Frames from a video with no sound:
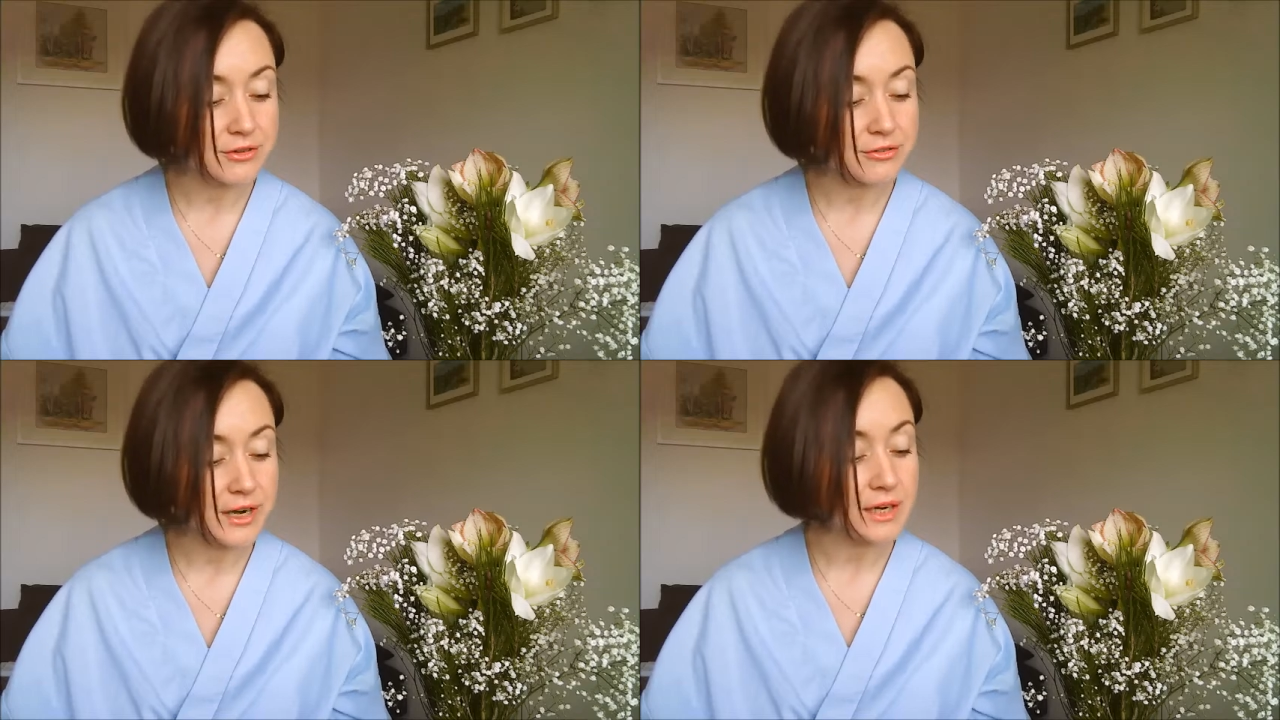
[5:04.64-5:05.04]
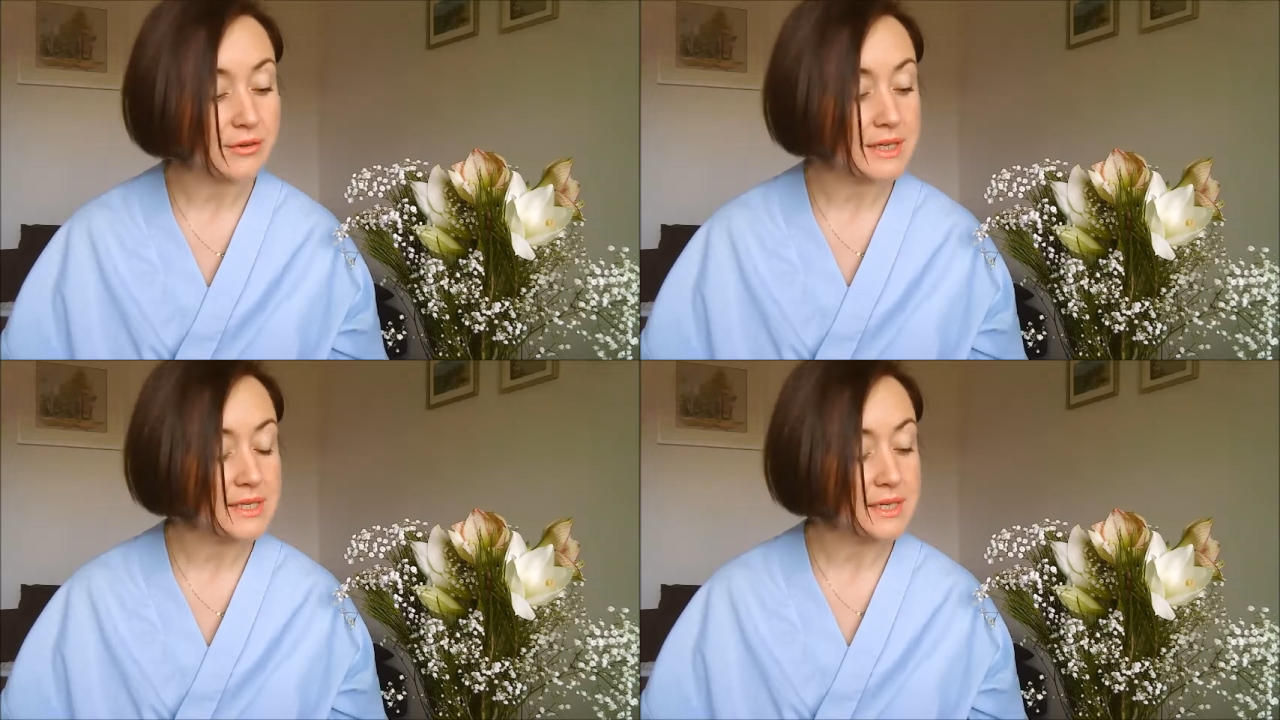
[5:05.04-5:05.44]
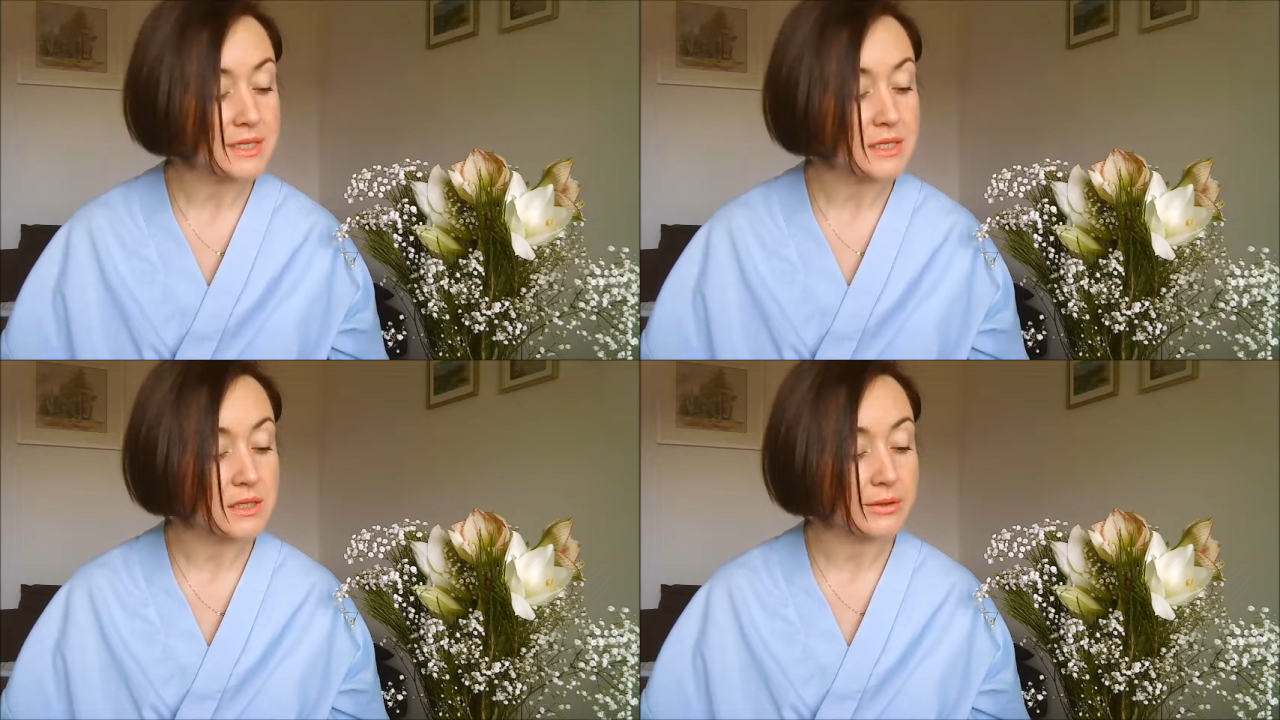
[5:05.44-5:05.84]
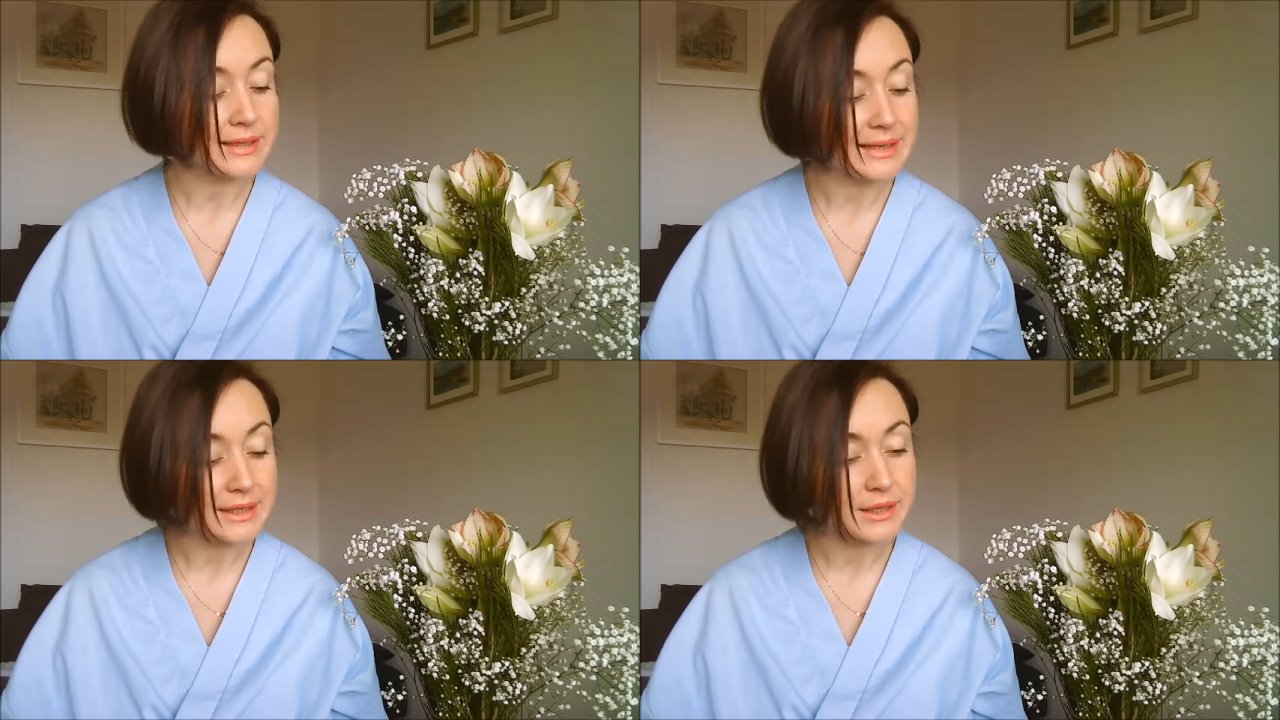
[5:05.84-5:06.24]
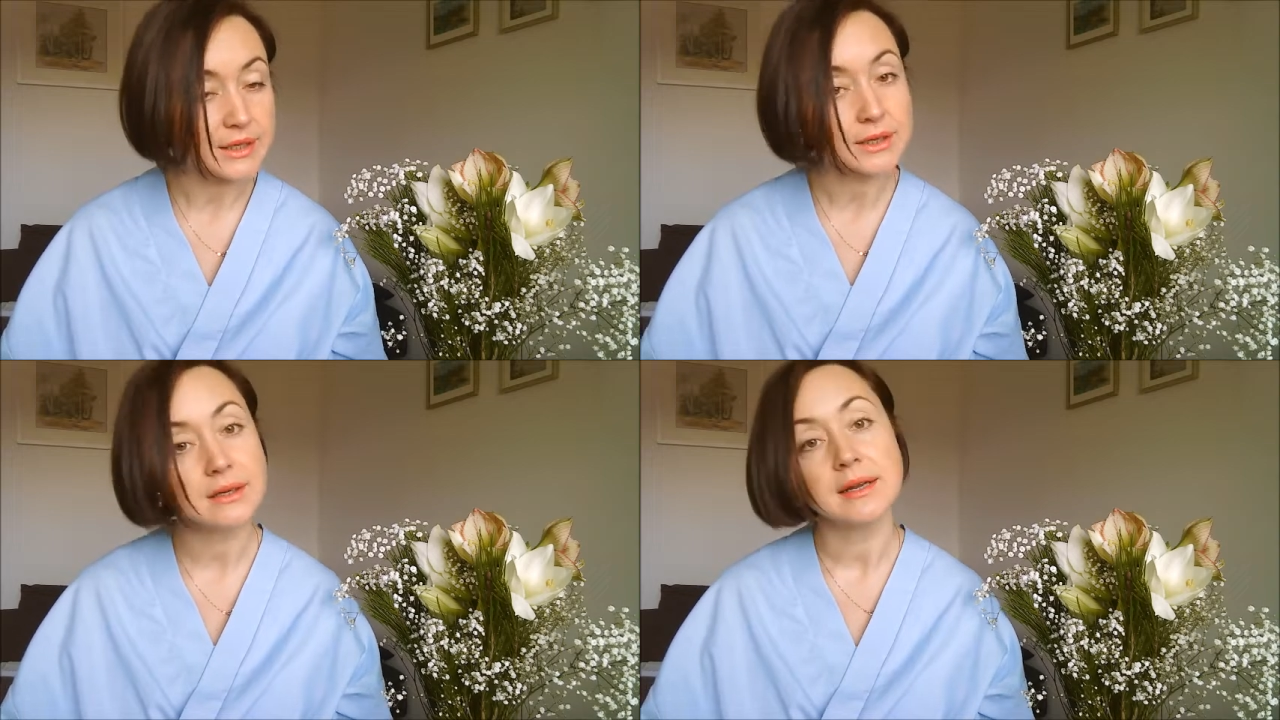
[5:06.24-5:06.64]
fragrance. It's not linear,